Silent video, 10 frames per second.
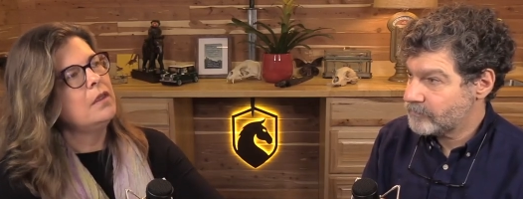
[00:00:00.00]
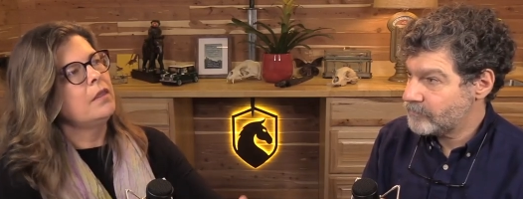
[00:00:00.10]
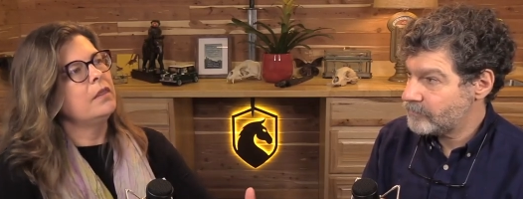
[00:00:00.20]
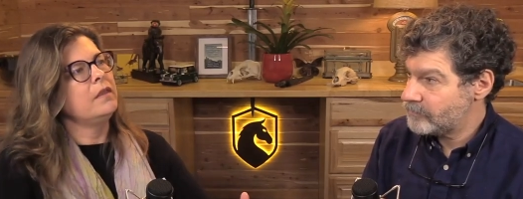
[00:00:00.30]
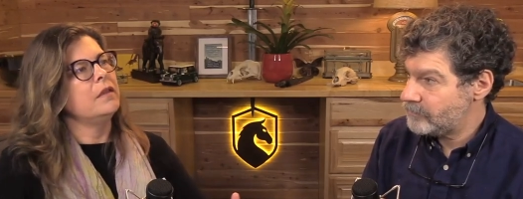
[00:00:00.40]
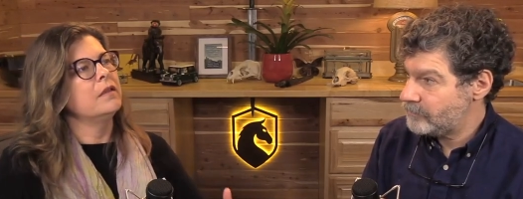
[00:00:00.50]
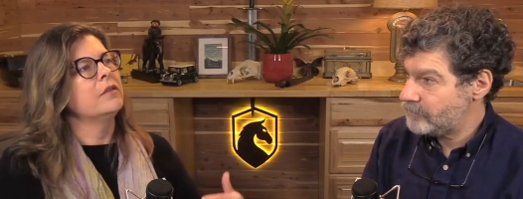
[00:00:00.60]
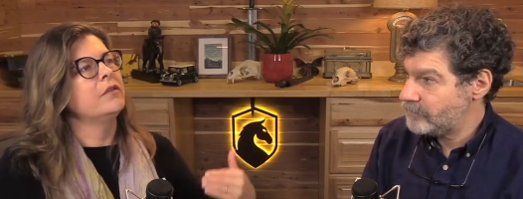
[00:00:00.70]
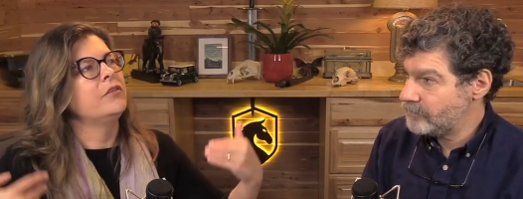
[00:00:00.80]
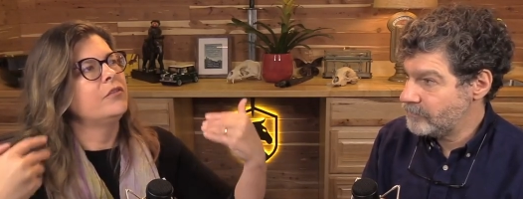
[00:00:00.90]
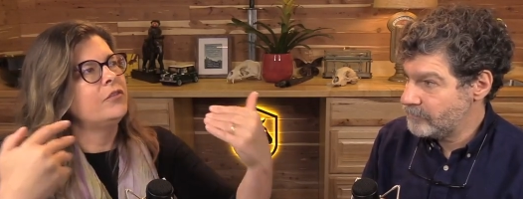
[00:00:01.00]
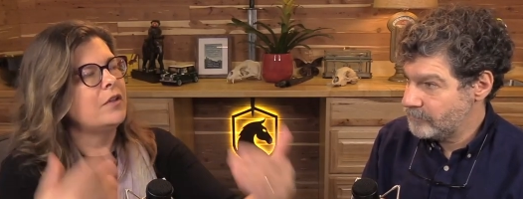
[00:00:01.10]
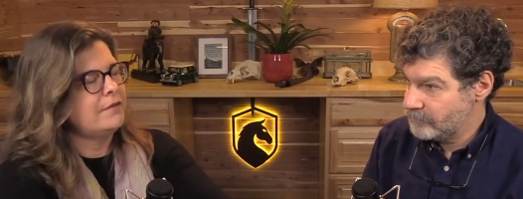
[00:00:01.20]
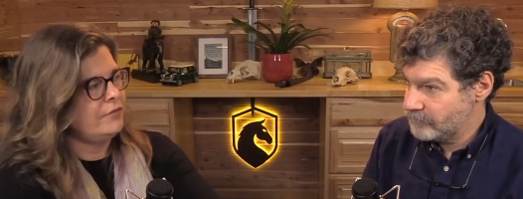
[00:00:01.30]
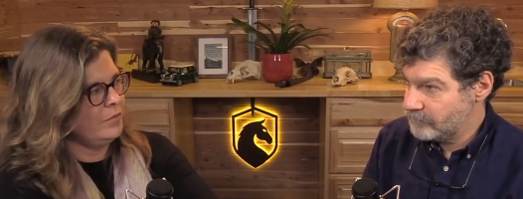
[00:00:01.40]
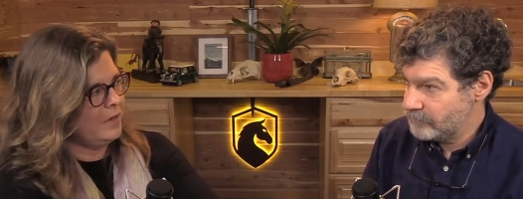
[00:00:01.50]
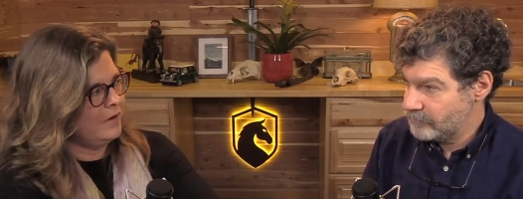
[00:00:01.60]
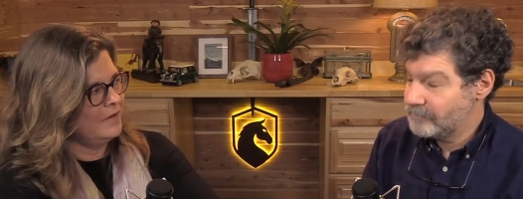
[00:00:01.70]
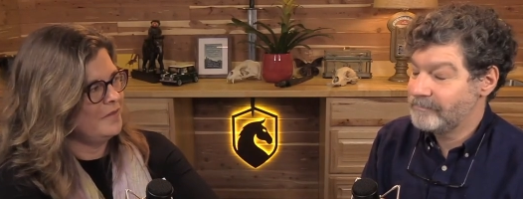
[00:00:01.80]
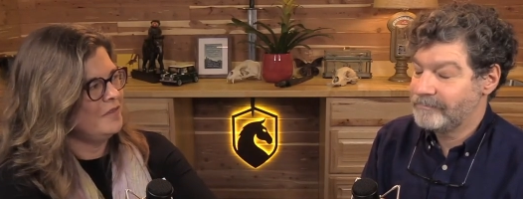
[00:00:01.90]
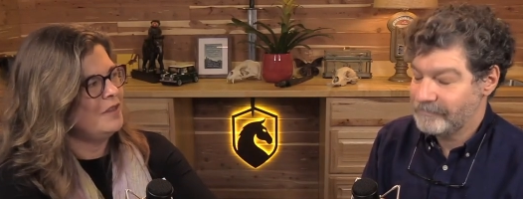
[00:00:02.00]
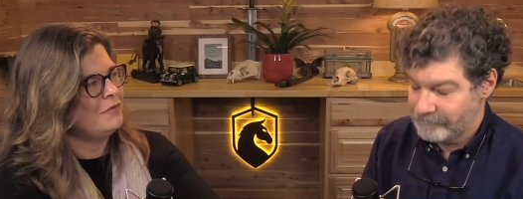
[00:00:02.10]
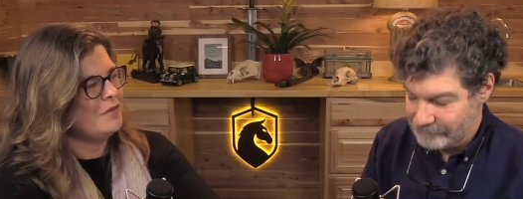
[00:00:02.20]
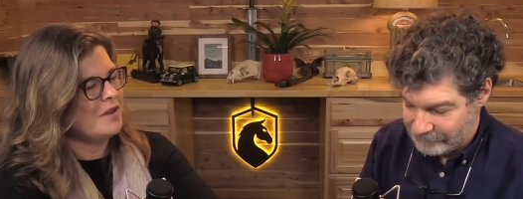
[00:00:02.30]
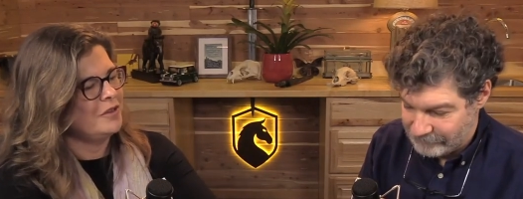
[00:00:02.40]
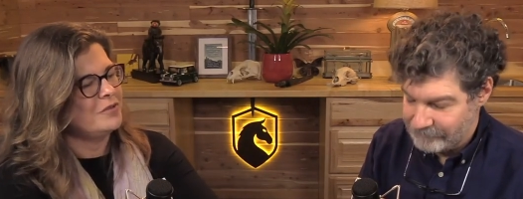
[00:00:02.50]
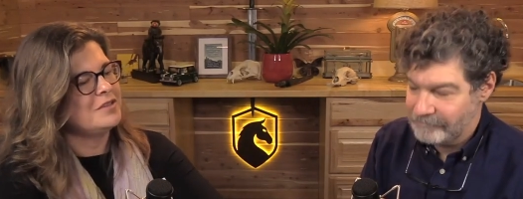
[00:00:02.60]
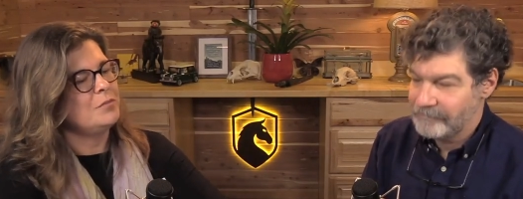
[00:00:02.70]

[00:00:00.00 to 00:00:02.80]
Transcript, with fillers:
Speaker 1: The software that follows, the